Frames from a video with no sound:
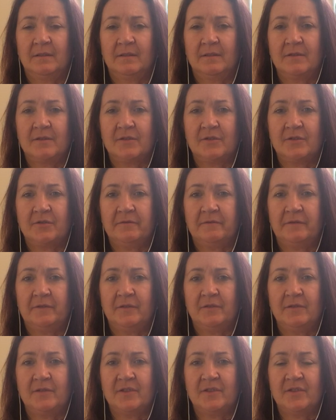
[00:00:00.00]

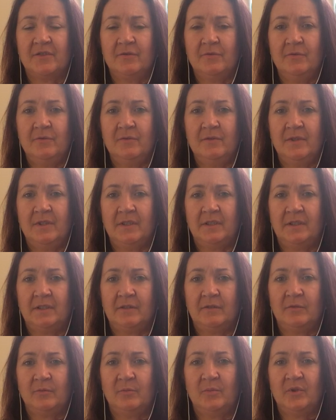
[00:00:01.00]
Soften, soothe and allow.